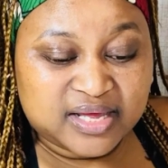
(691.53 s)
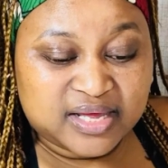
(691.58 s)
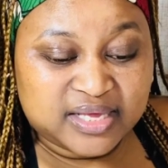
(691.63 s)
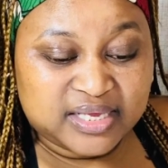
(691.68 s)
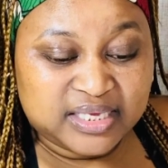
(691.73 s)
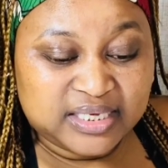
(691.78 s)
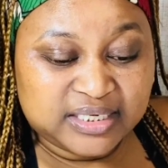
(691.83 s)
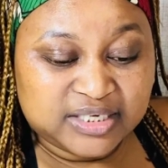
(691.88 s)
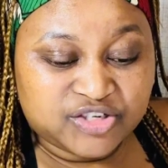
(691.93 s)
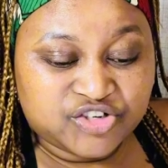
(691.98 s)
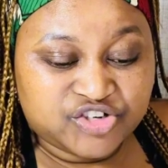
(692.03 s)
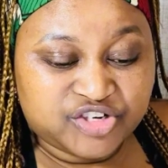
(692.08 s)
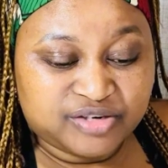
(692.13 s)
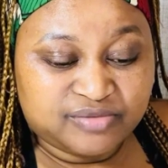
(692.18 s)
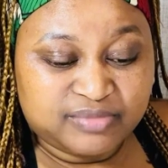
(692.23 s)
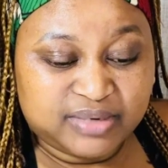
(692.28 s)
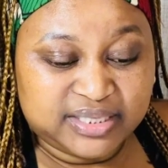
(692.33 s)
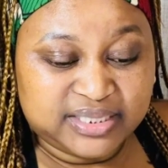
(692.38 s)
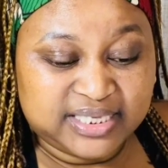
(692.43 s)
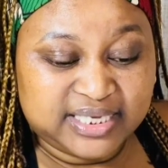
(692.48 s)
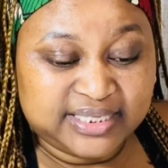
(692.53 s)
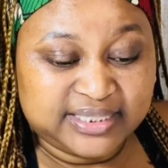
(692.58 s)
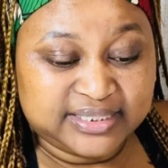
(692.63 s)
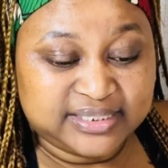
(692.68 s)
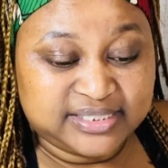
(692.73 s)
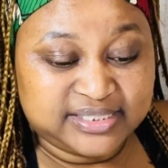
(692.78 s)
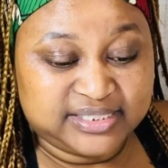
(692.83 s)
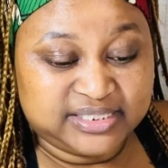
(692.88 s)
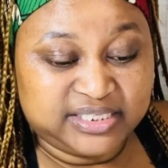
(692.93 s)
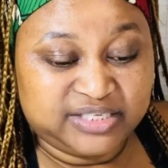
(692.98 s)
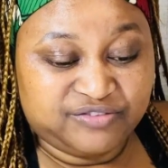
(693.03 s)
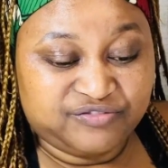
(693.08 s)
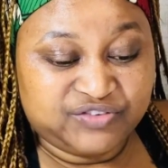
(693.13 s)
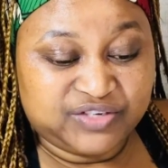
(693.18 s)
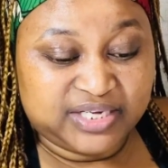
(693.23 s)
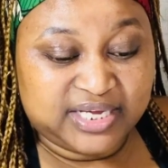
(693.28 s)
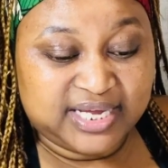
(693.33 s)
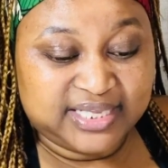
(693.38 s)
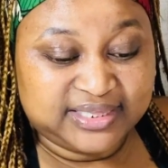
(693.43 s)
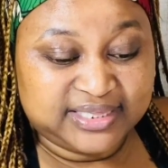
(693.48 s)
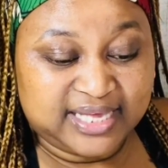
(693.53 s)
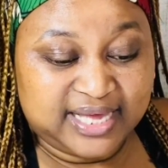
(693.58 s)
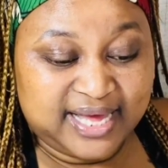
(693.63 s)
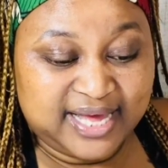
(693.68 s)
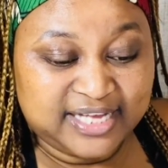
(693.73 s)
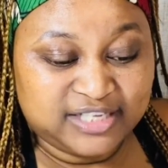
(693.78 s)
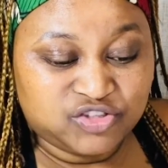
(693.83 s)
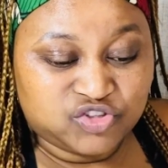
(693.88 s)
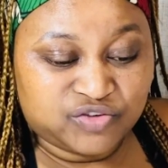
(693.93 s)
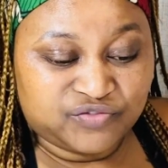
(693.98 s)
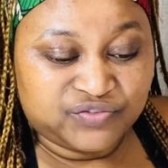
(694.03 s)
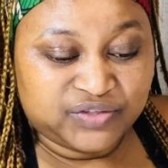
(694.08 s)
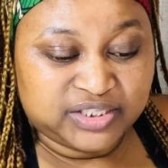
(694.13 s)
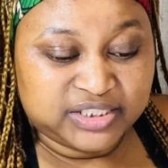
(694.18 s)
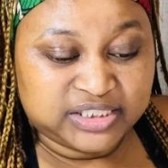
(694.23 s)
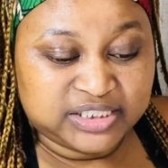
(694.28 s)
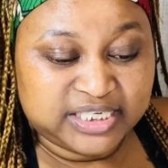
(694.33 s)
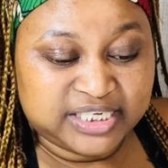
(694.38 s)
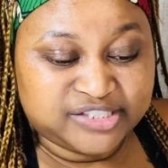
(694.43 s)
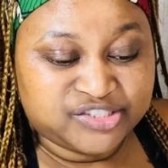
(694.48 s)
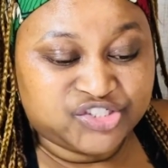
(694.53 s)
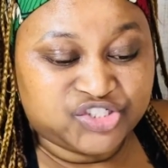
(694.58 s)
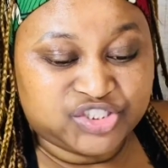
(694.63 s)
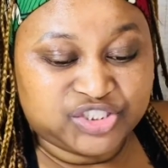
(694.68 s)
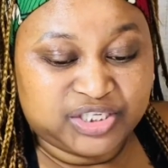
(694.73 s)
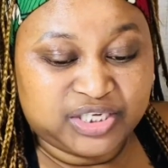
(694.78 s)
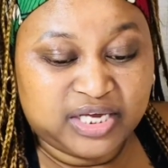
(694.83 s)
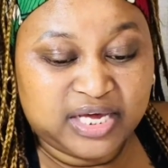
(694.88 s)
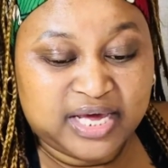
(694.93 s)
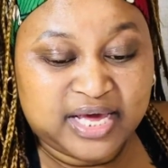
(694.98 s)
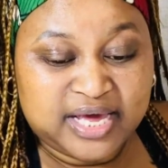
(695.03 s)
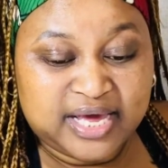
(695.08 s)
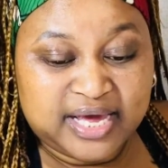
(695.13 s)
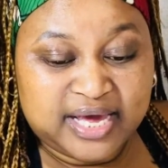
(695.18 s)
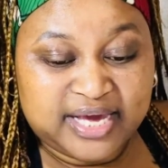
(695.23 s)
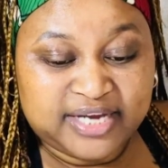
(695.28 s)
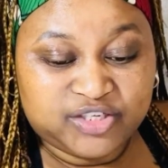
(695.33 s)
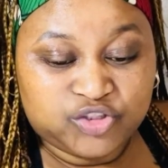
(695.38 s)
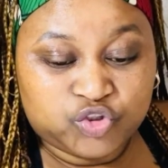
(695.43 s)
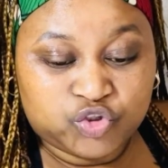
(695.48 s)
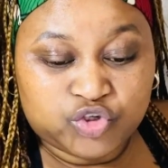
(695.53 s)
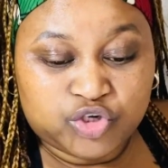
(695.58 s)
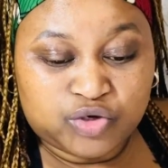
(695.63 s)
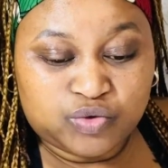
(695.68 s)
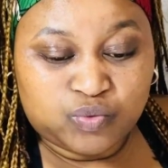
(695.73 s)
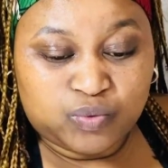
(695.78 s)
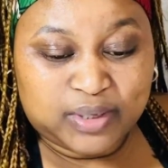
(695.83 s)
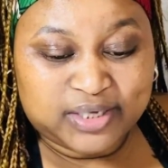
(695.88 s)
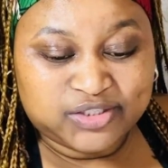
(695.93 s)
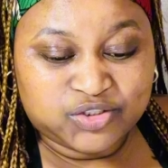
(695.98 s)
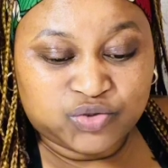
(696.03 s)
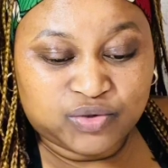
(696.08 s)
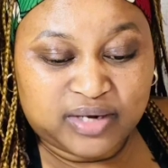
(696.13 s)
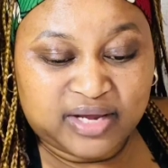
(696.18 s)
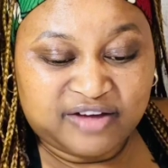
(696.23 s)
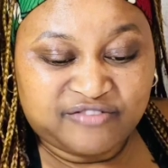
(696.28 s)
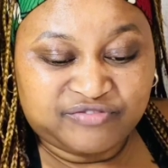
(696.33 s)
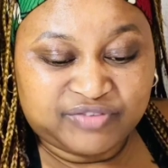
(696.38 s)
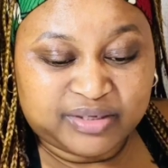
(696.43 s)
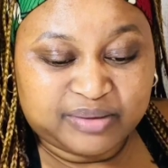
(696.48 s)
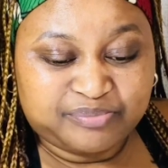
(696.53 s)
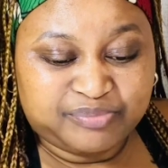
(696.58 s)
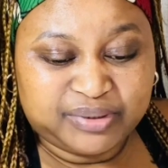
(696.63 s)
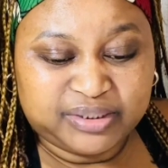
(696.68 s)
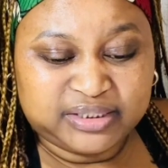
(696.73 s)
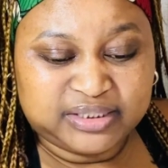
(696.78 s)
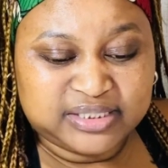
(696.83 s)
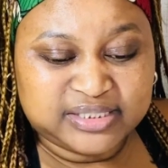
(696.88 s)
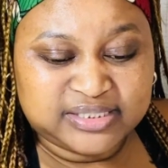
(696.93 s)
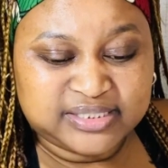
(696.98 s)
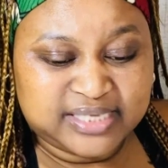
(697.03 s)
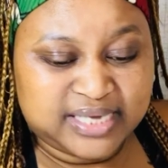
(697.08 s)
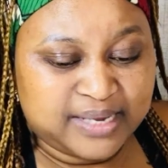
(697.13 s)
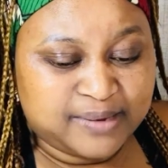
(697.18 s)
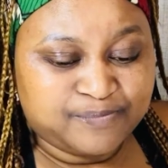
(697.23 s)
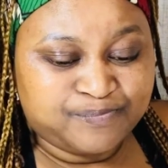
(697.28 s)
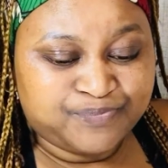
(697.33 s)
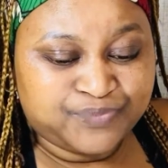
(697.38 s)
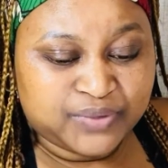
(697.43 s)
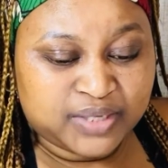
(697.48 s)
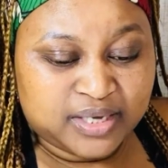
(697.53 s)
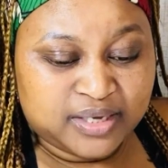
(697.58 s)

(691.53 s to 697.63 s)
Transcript: ill treatment they received at the hands of the DSG and do not want to have repeat the same.